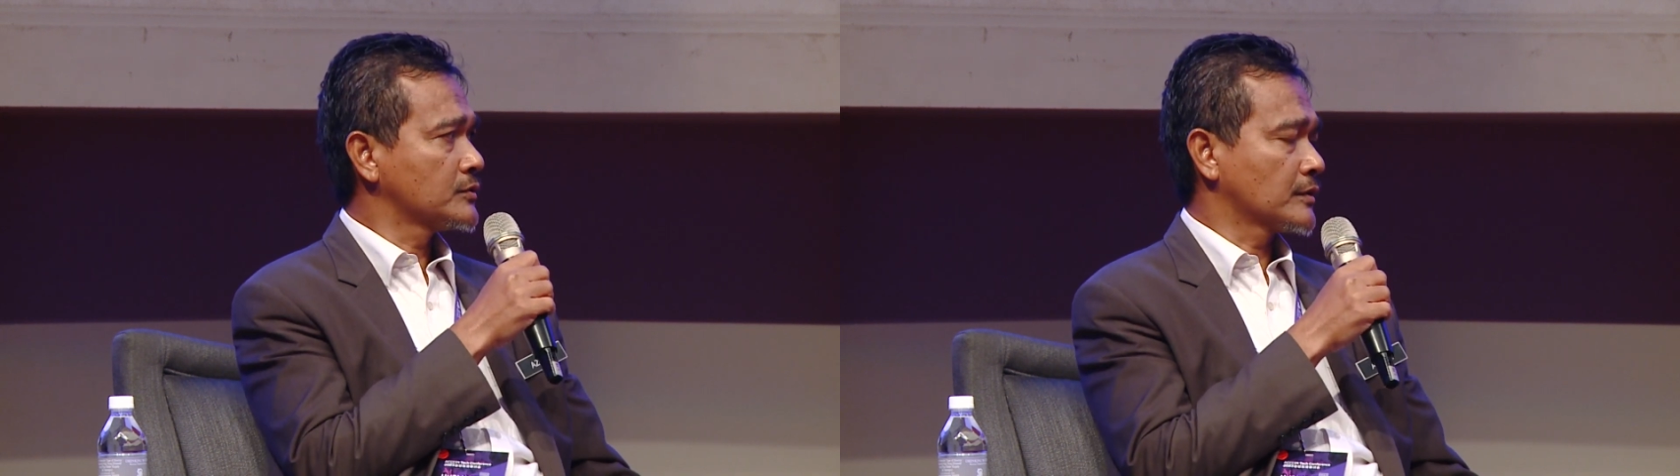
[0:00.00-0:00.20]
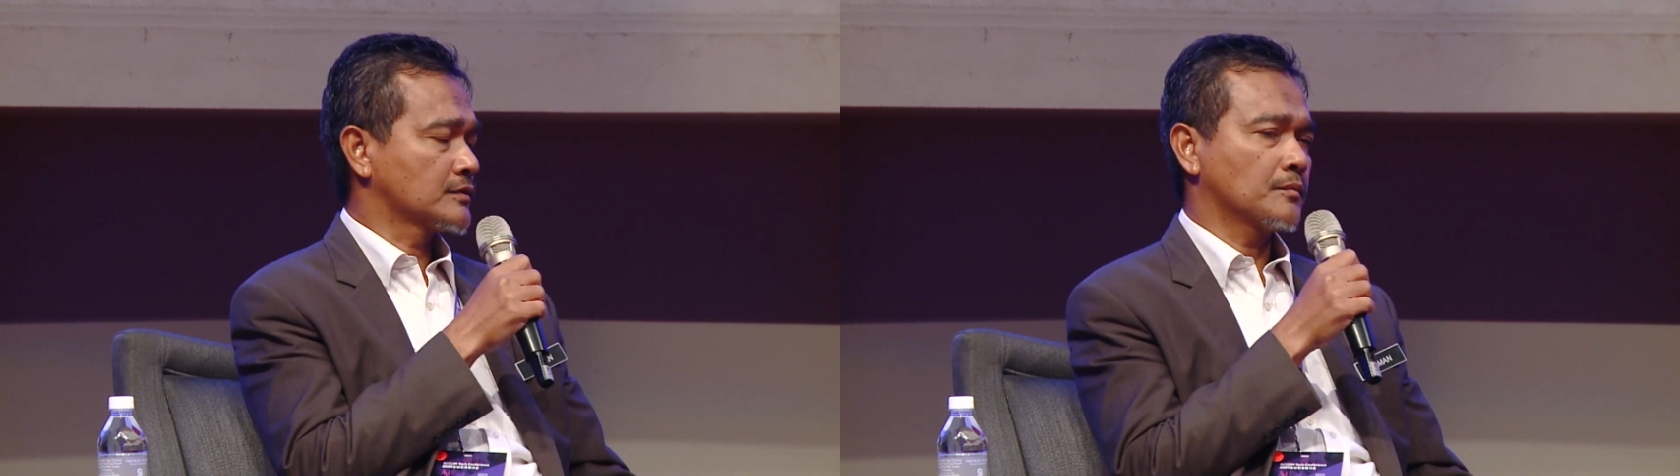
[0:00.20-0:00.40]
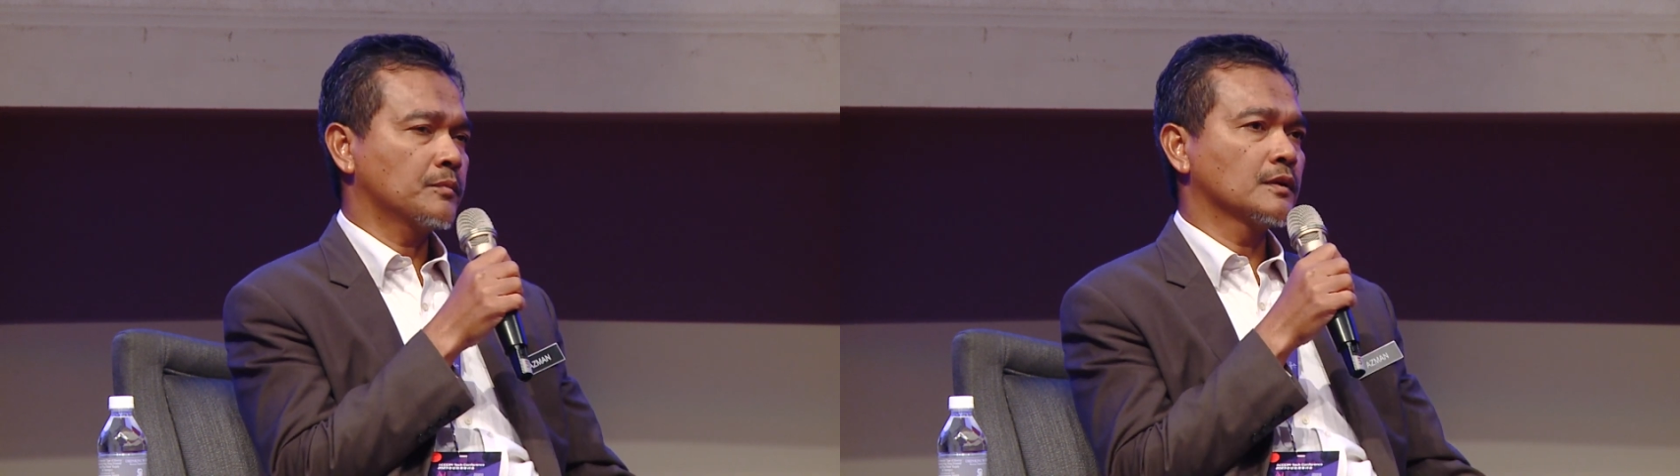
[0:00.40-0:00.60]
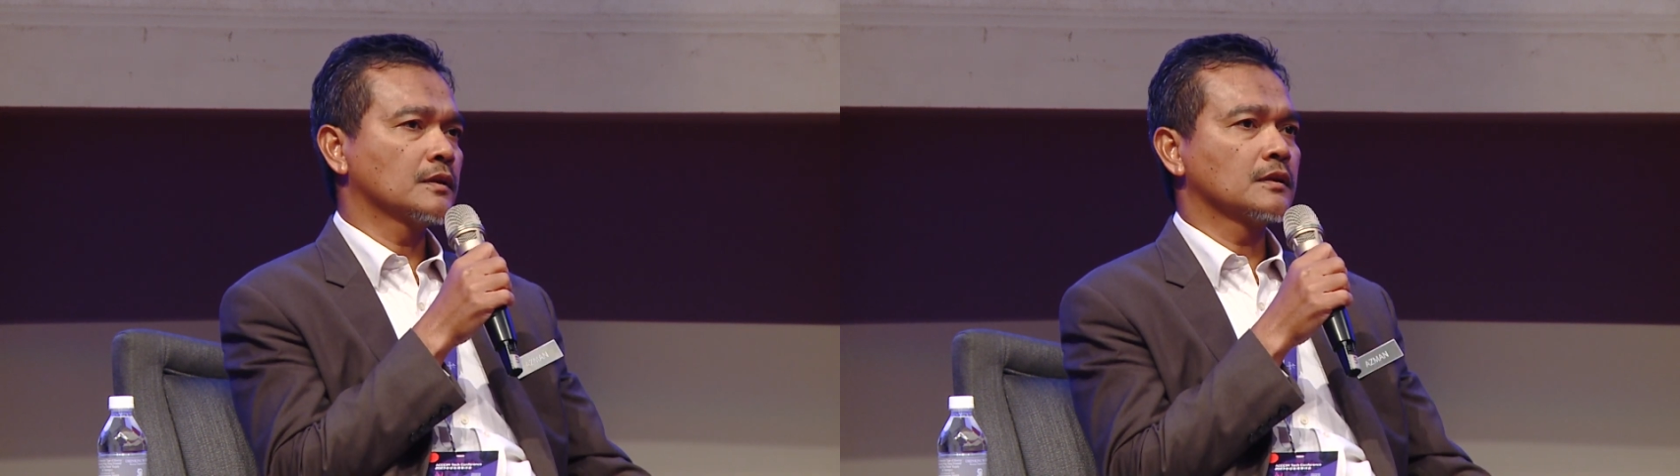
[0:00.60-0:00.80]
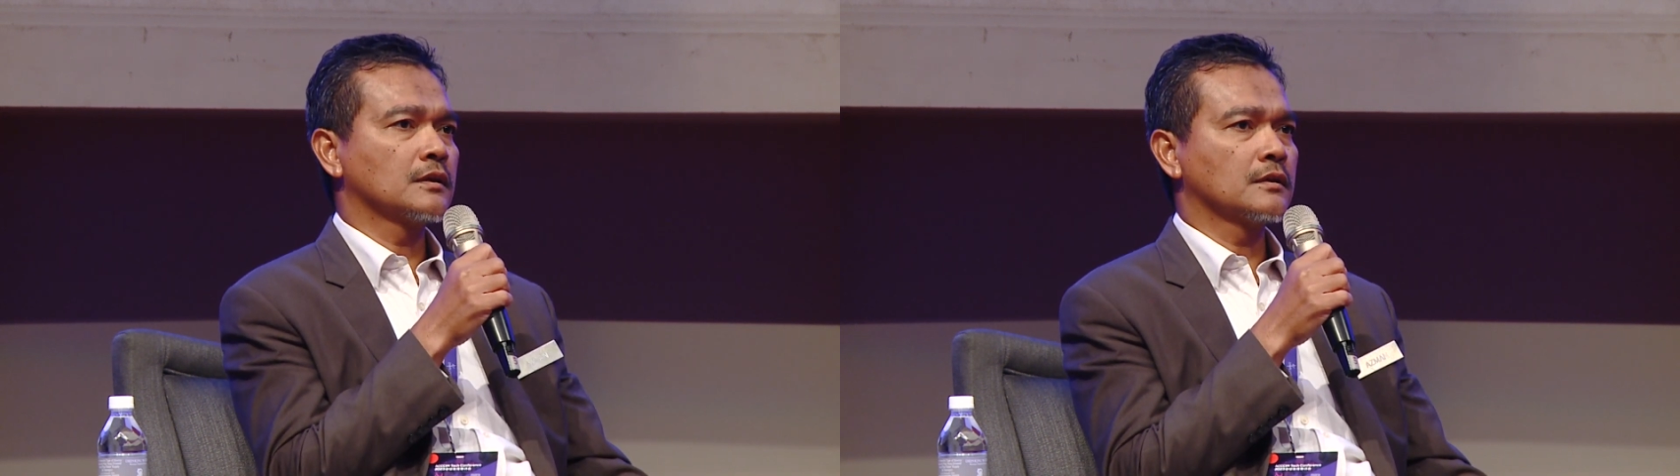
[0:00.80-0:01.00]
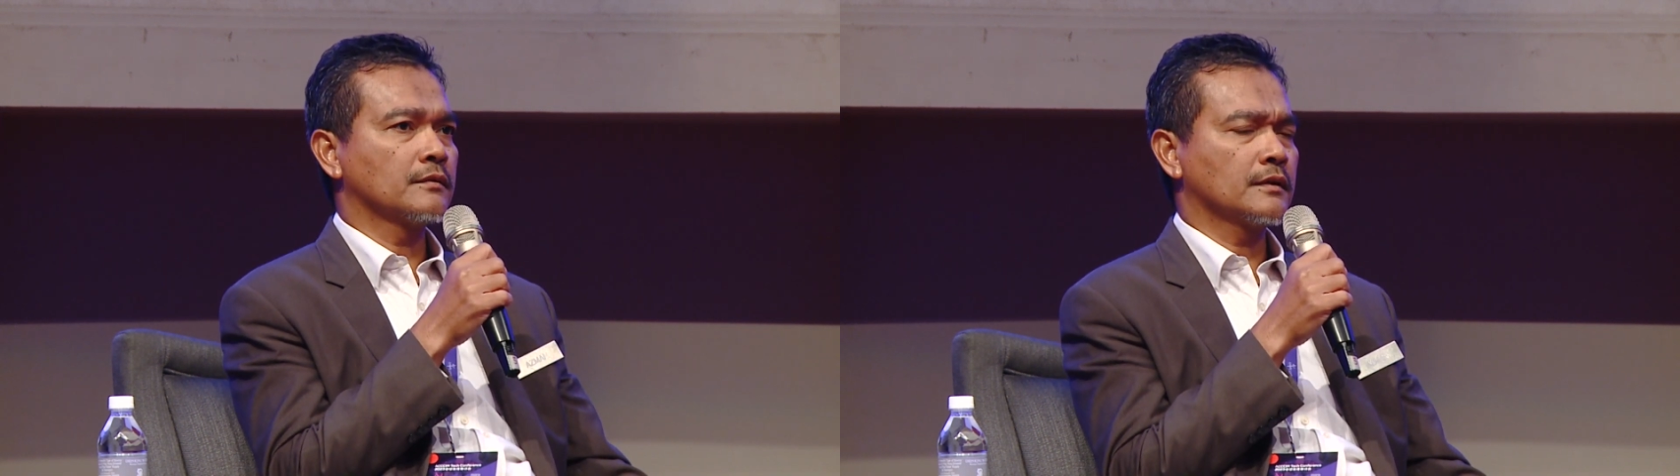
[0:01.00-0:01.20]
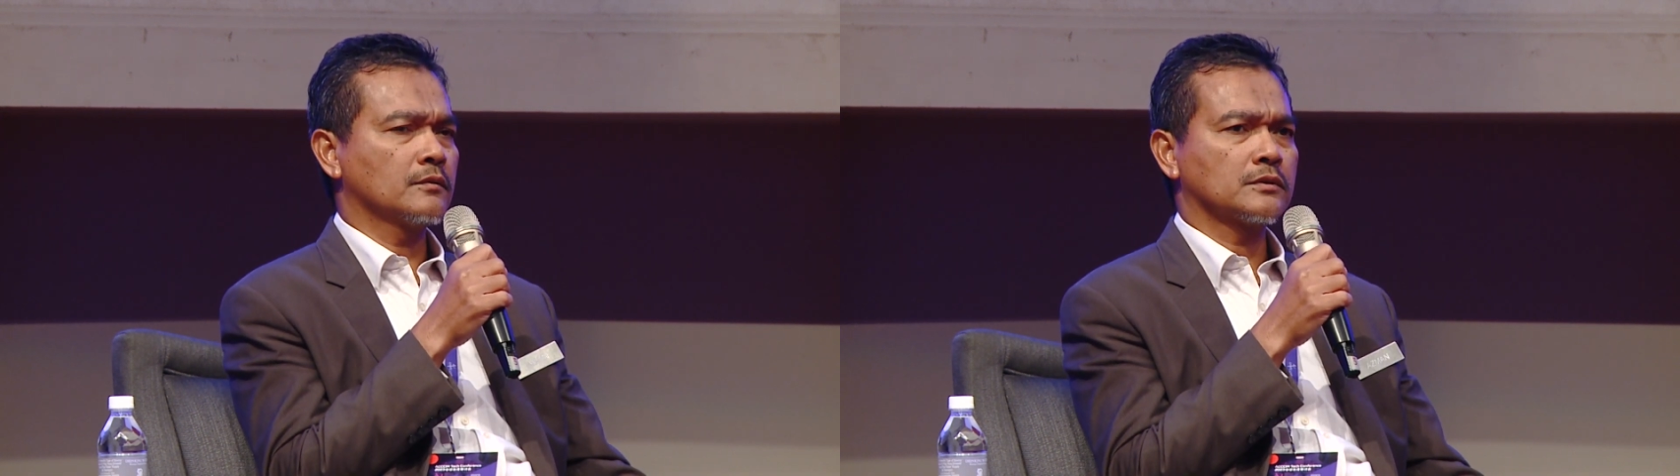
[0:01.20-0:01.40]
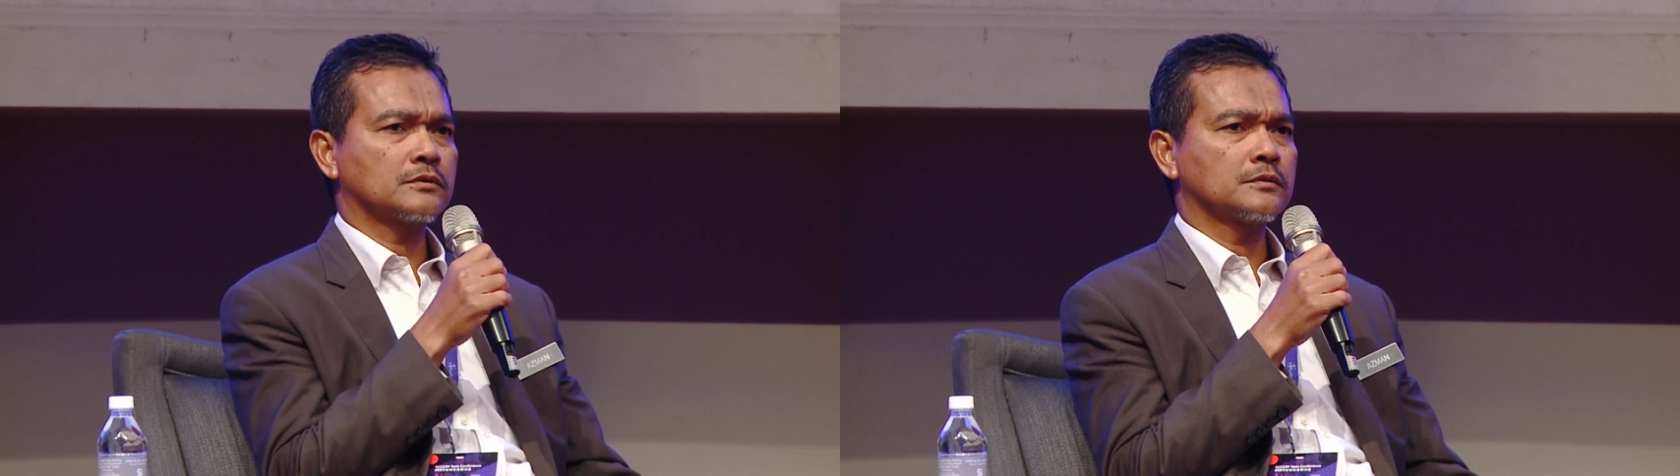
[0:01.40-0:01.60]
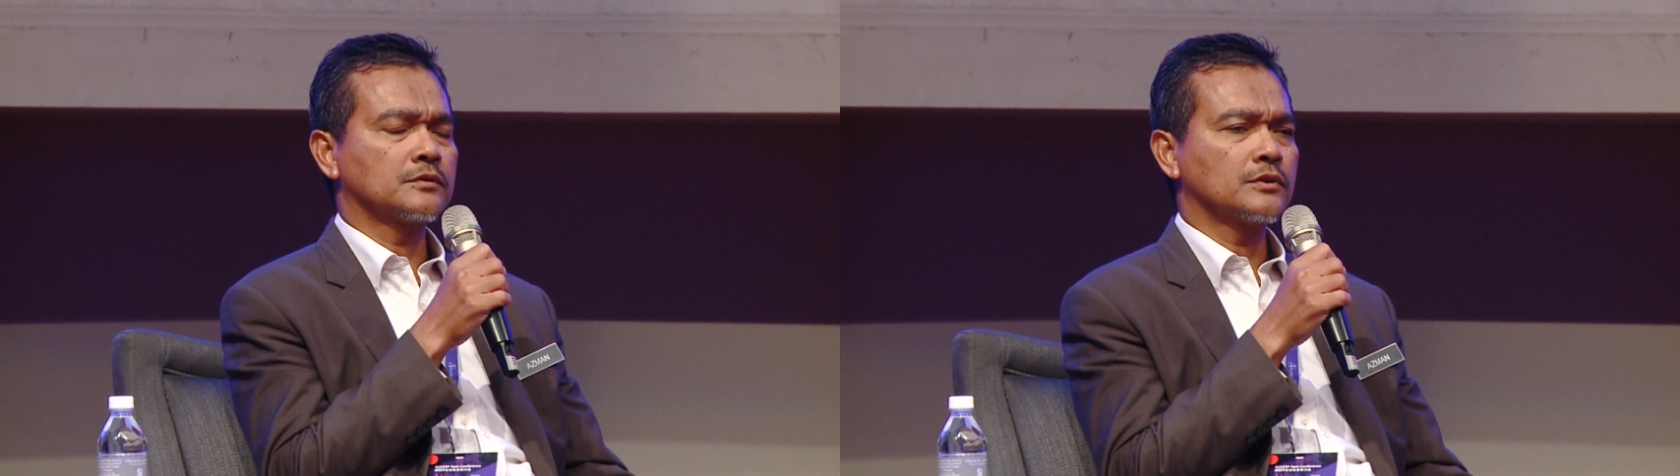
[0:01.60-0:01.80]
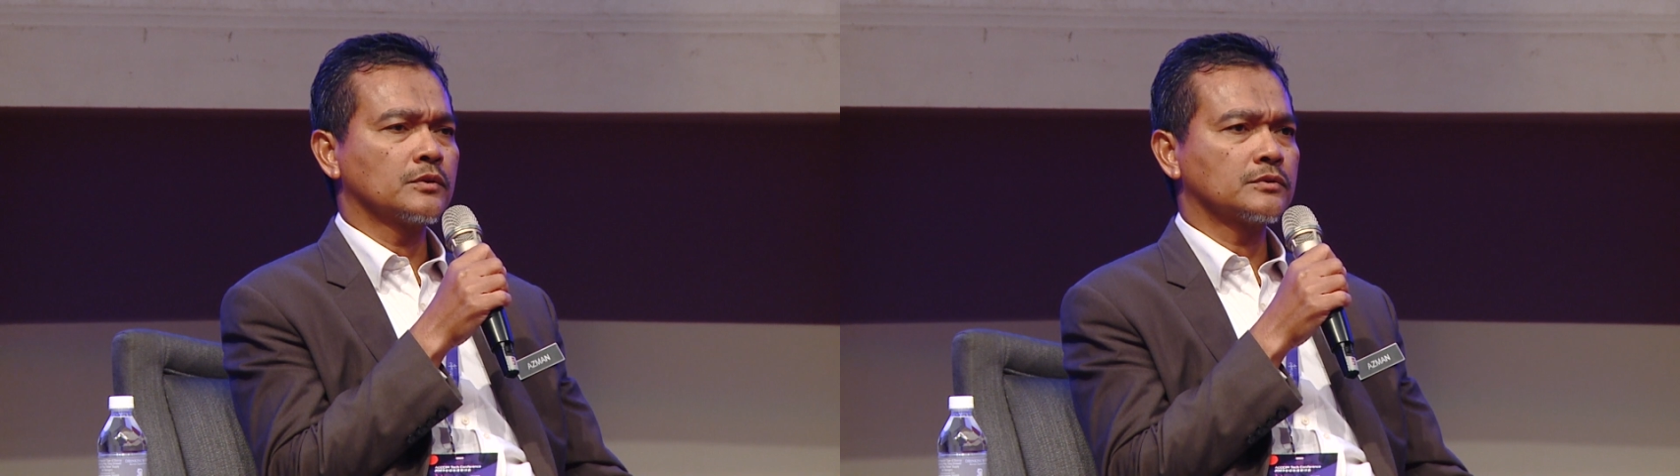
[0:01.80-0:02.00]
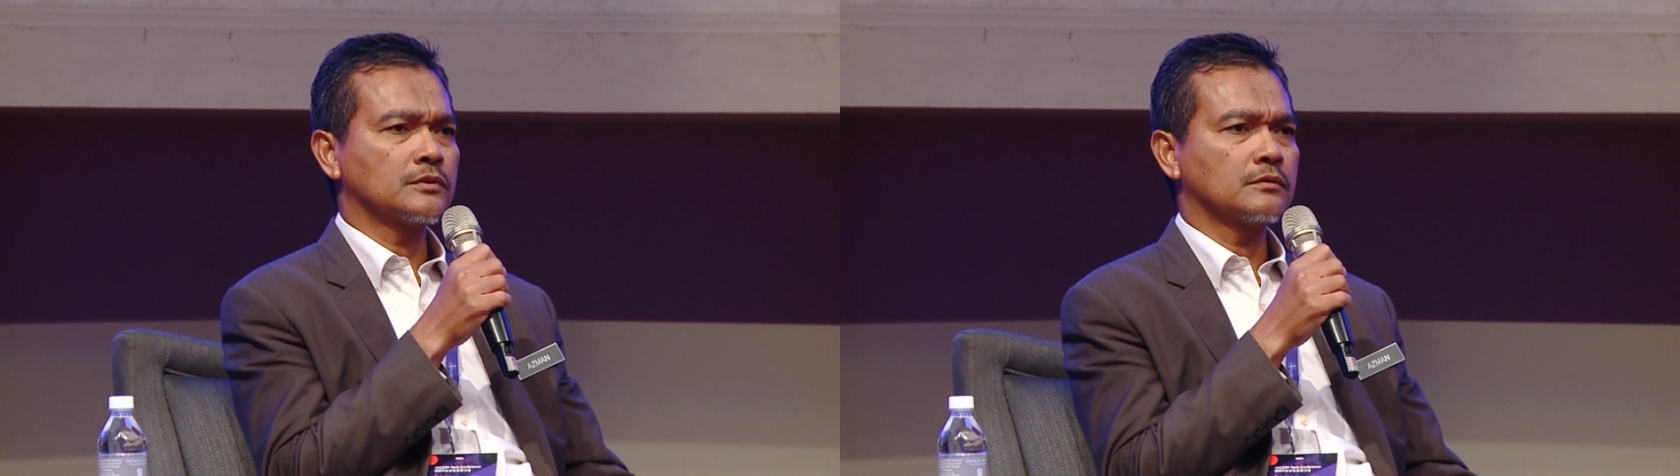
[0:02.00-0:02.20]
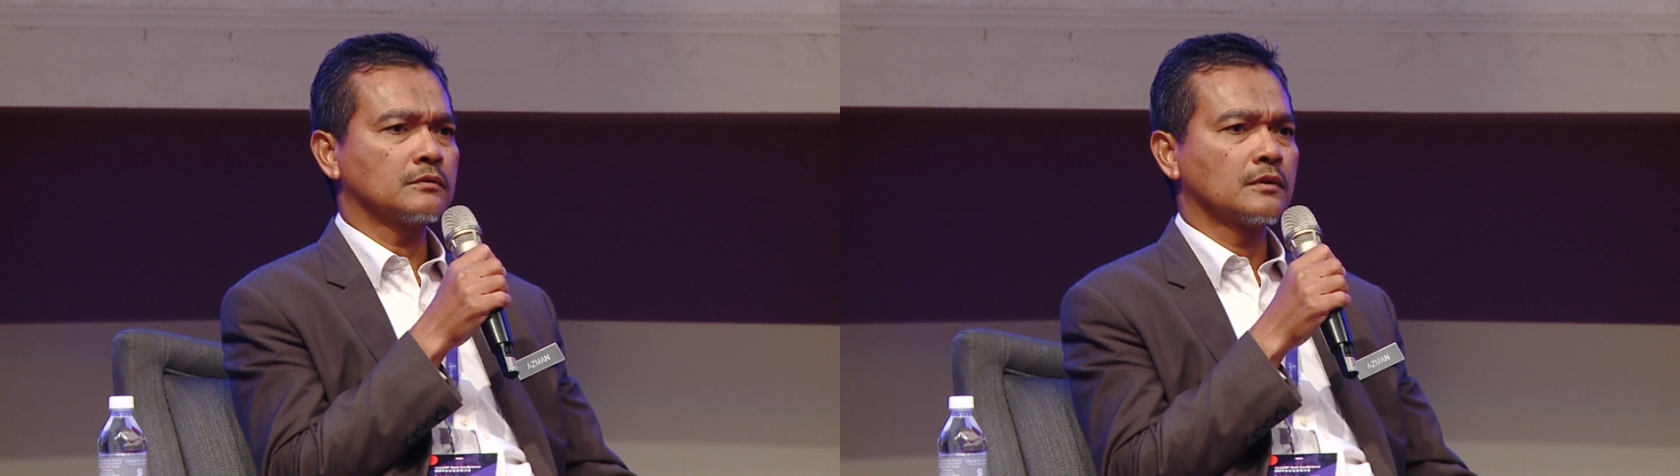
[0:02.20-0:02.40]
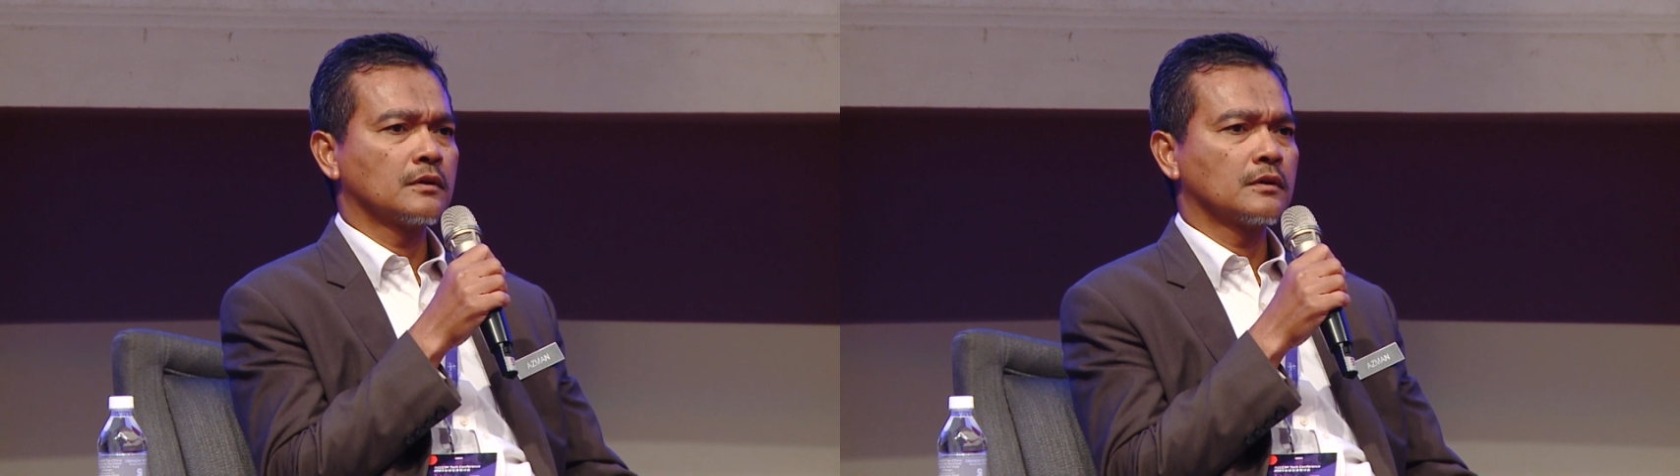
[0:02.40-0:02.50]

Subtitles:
for example, I think was introduced in